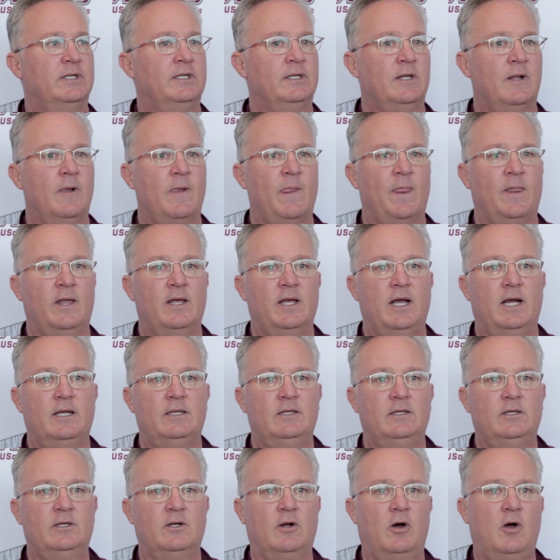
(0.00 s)

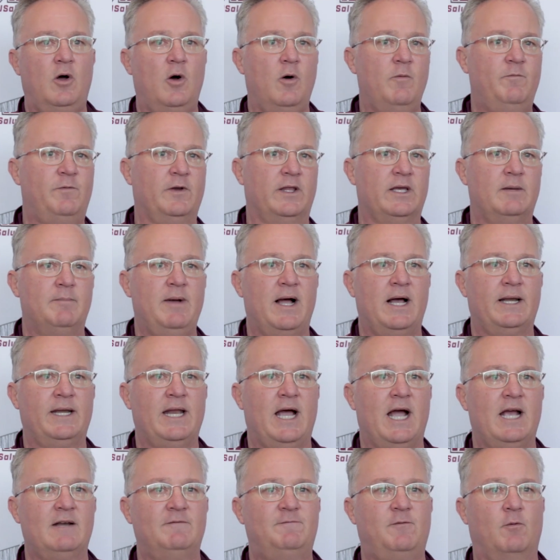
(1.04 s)
And, you know, hopefully about
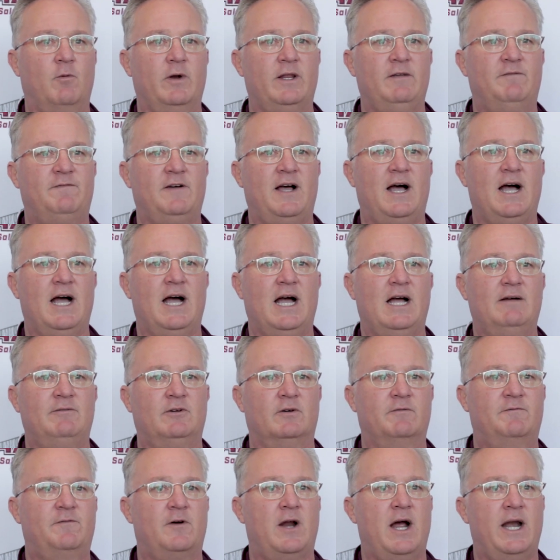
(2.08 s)
9:45
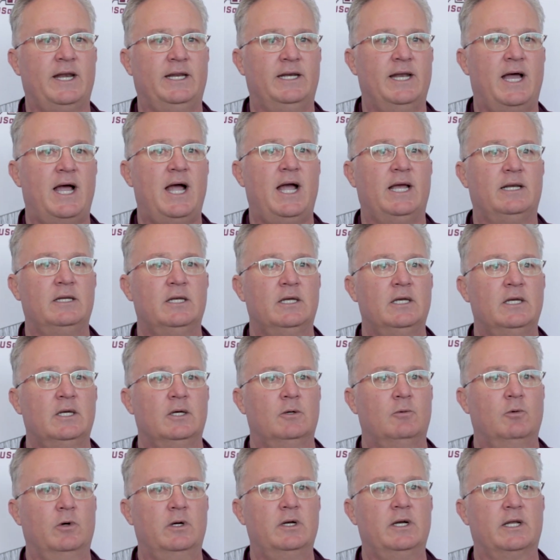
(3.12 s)
on Friday night,
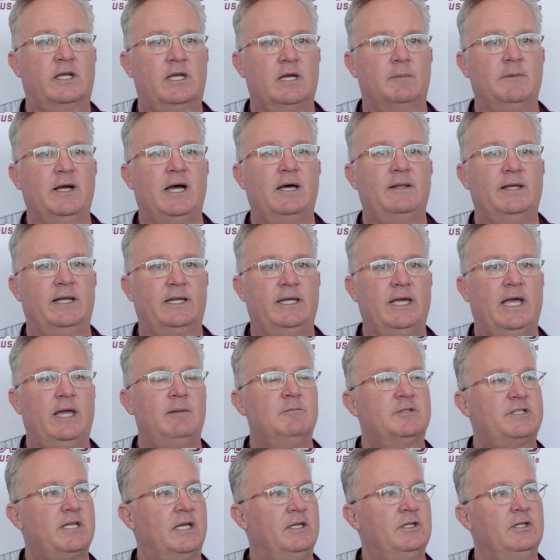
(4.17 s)
we're going to come out of that
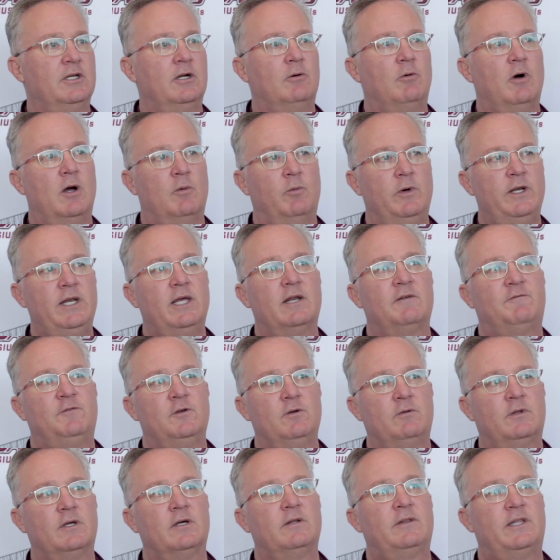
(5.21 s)
game saying, you know what, we did a
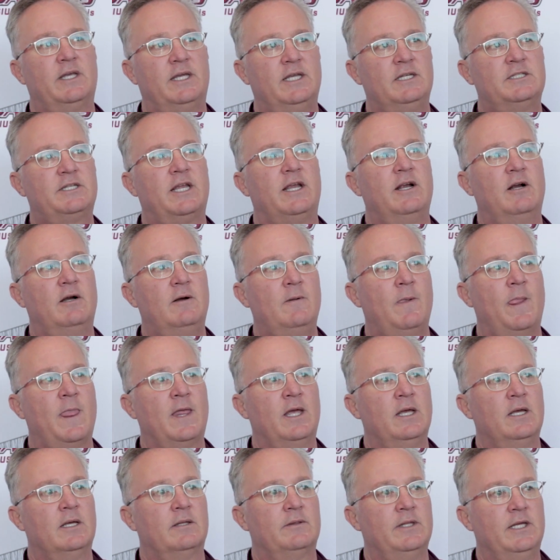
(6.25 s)
few good things here.
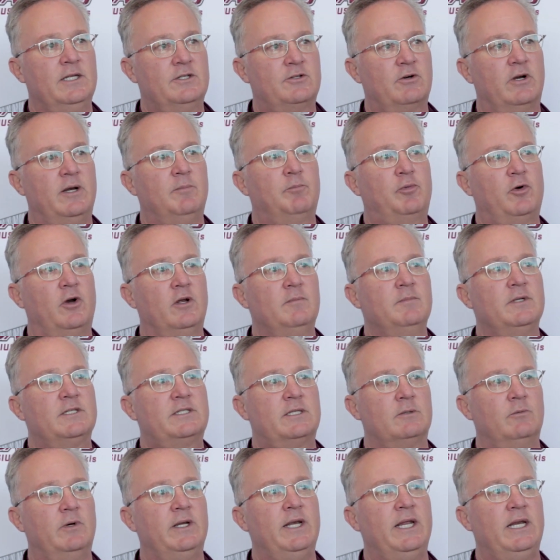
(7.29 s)
These are
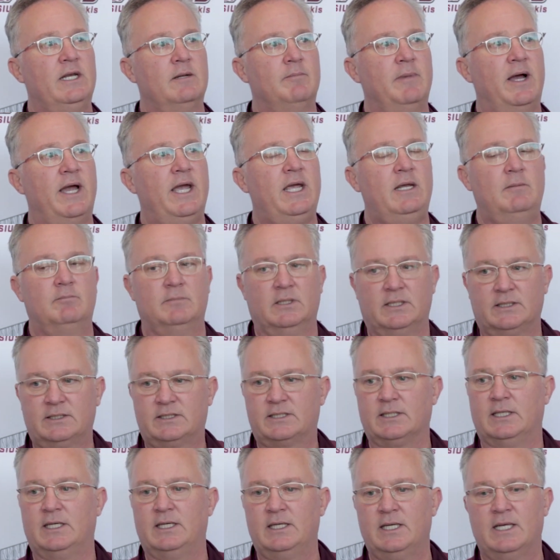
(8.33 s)
improvements that we need to make,
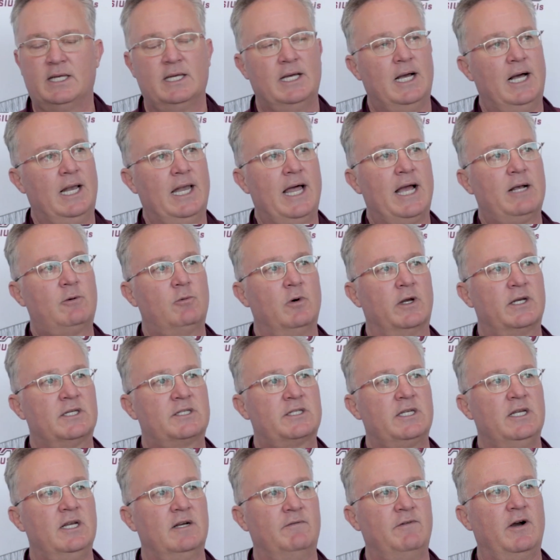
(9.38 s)
but I like what I
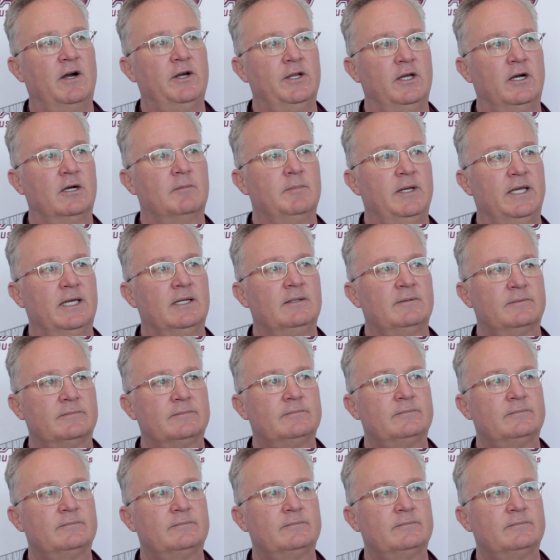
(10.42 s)
see of our young men.